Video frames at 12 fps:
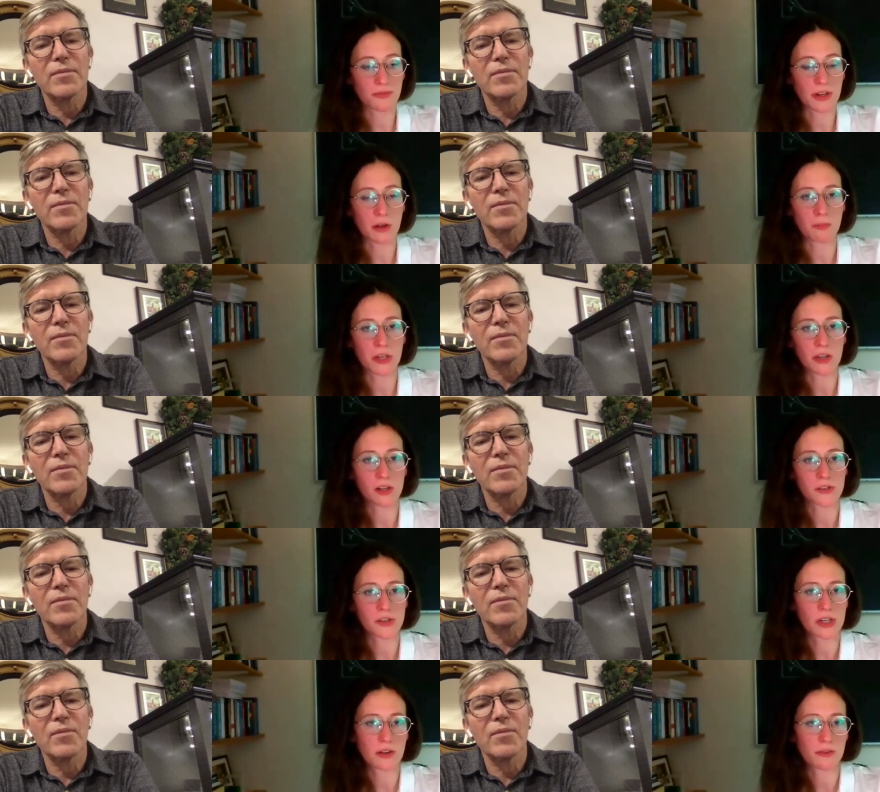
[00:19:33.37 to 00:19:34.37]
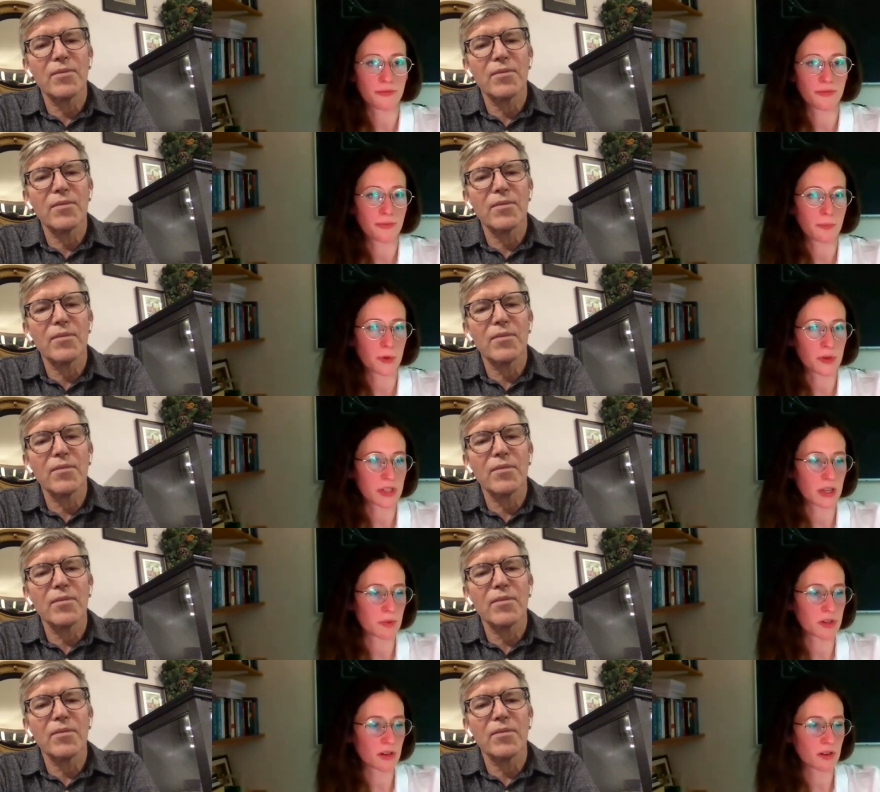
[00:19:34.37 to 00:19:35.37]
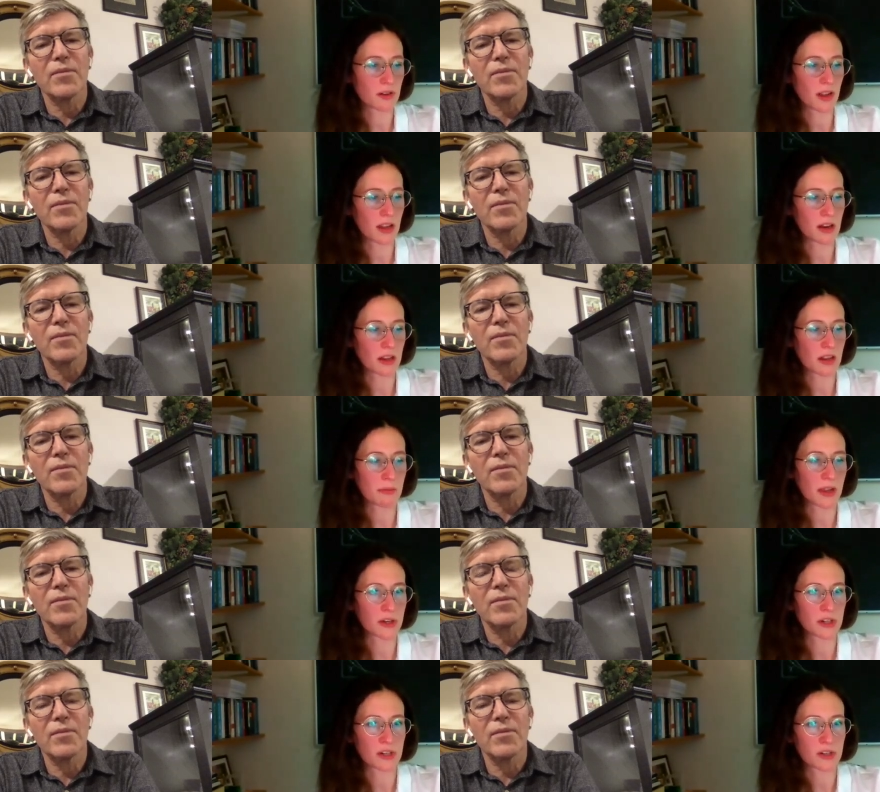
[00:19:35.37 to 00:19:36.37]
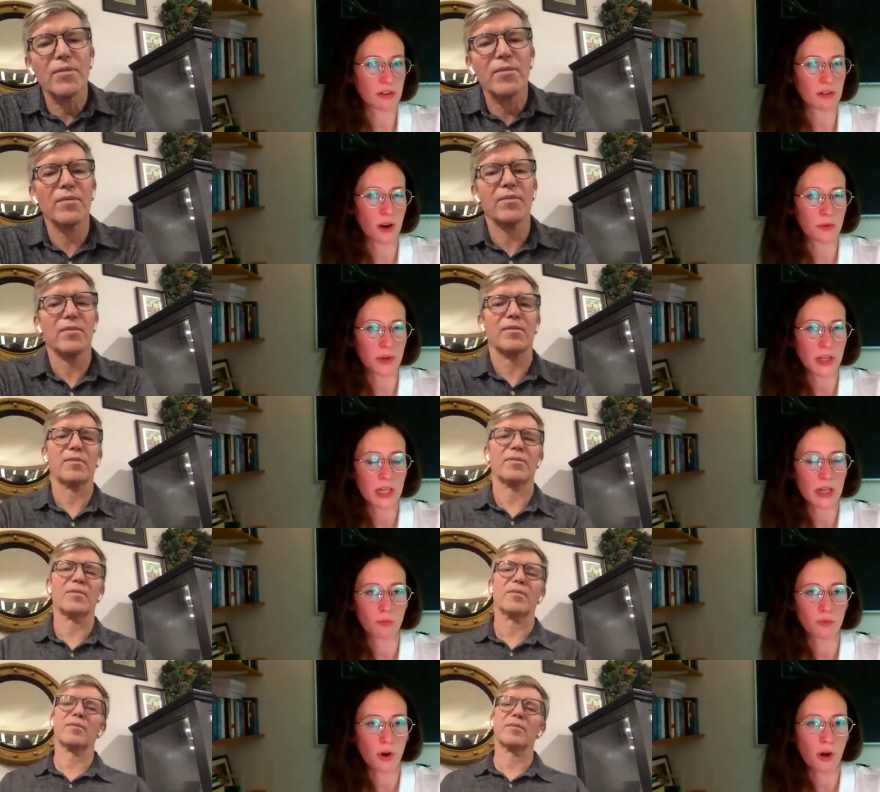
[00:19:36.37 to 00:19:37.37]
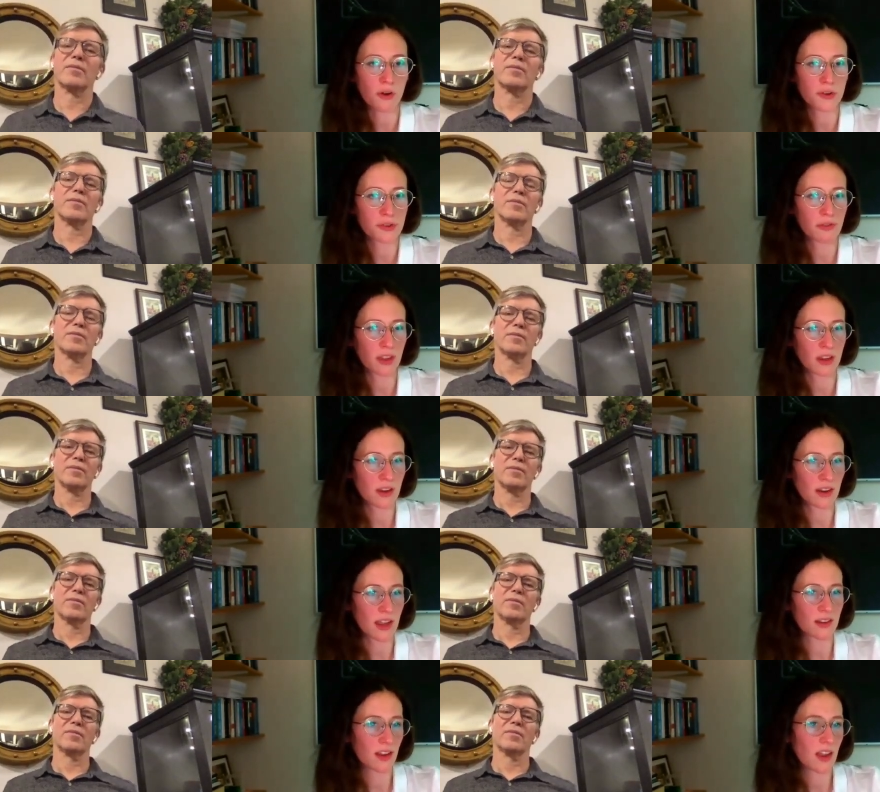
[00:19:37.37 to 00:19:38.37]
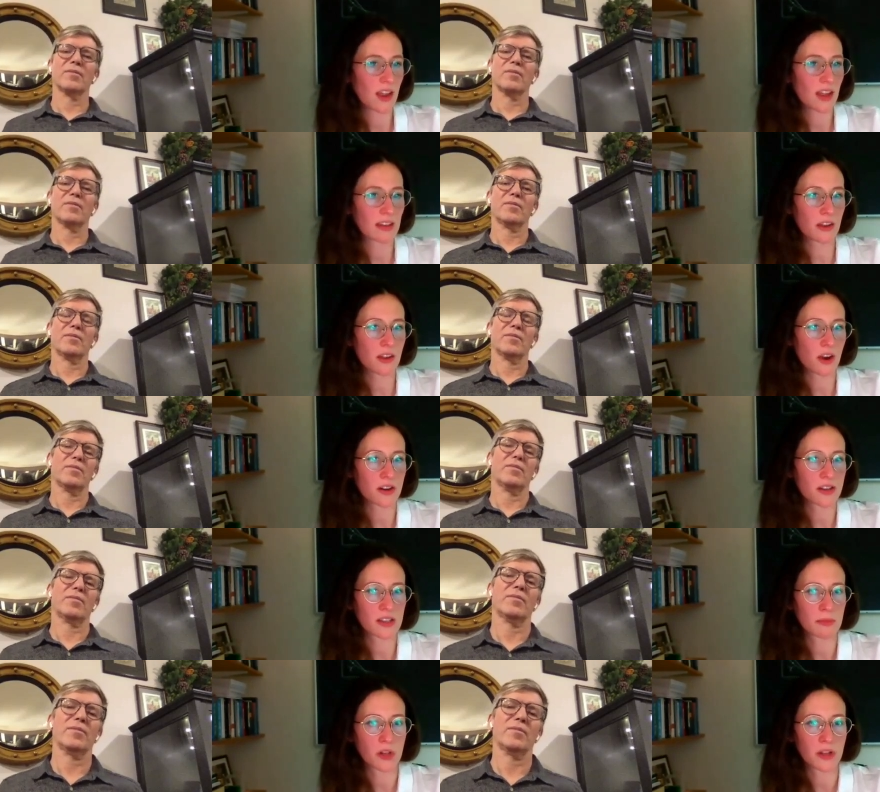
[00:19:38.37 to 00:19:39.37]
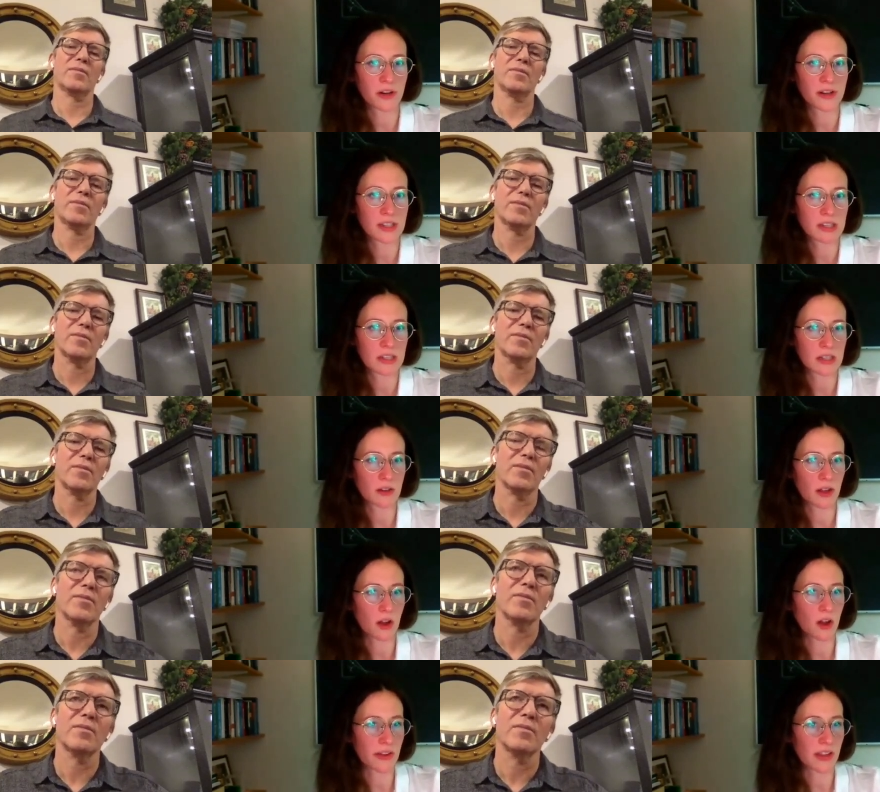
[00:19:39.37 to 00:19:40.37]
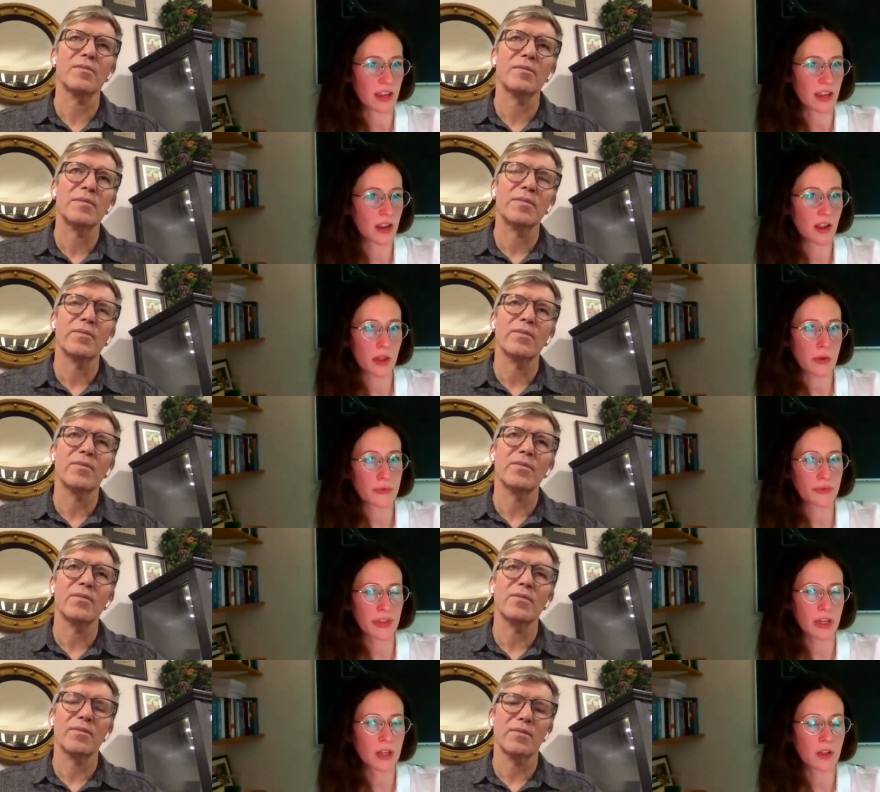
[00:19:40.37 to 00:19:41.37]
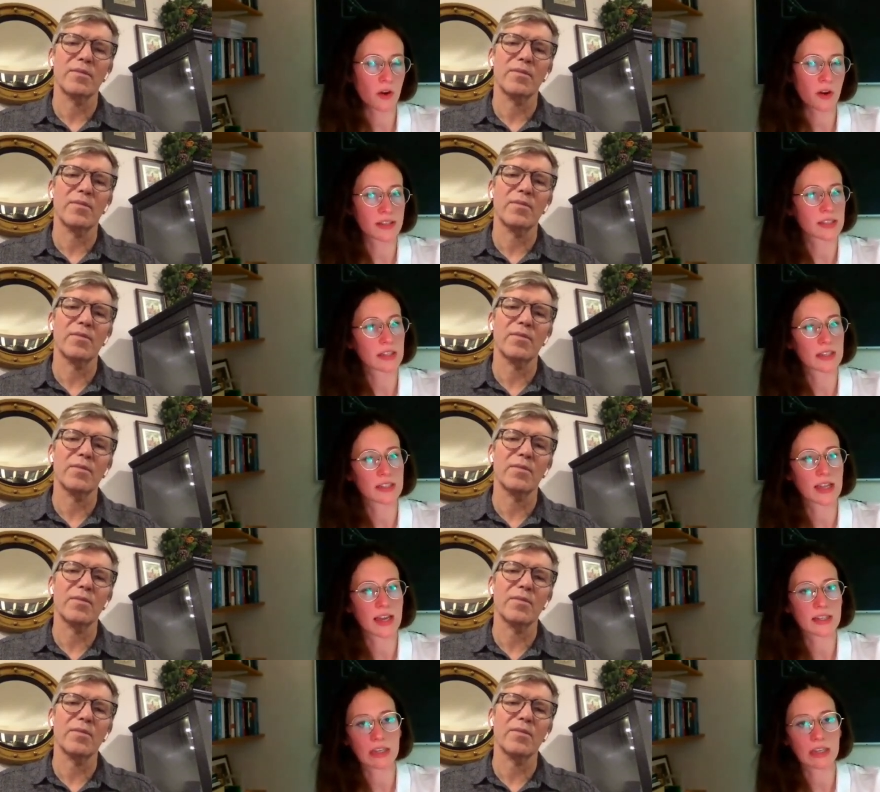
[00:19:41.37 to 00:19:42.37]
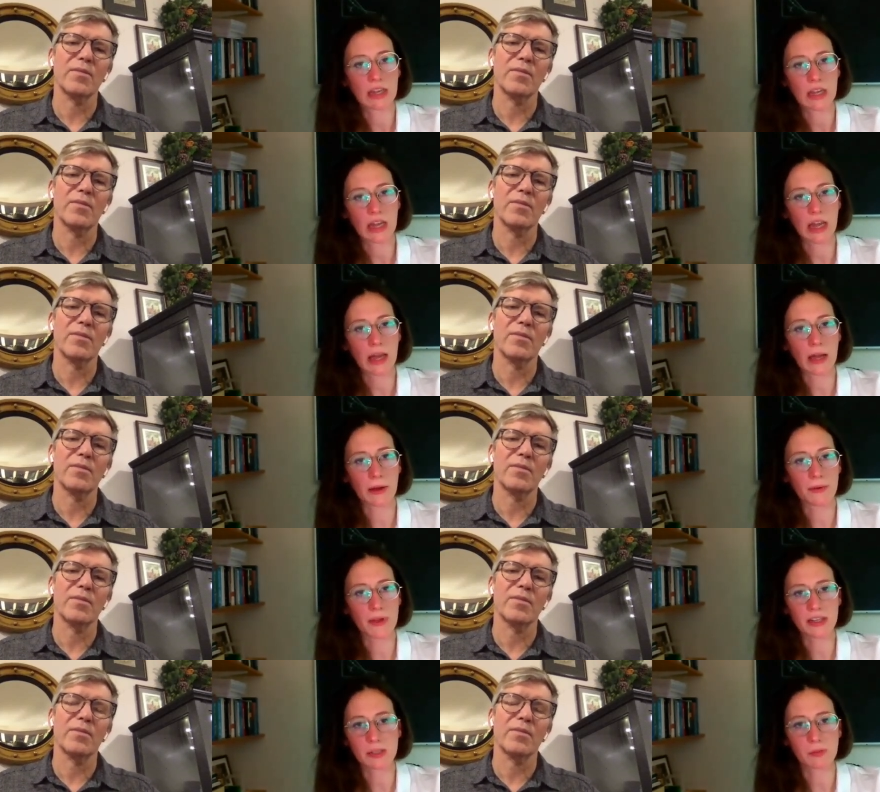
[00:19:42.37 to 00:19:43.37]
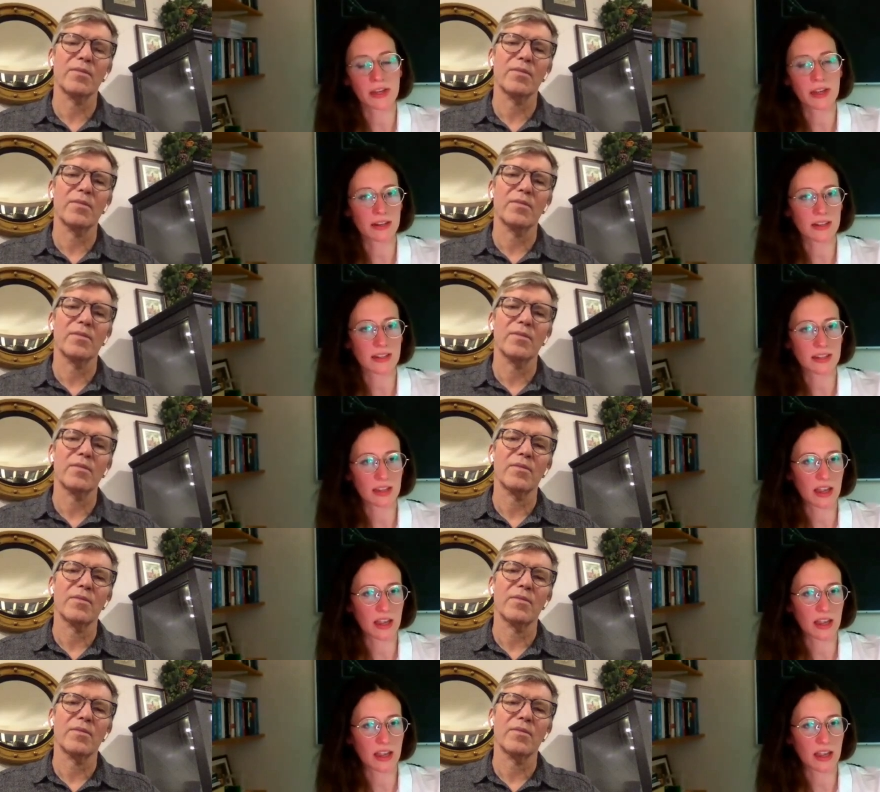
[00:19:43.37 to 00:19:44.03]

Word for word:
Speaker 1: the phenomenology of perception and imagination? Are we wrong to think that, that there are similarities in how they feel, or is, is that uh, explained?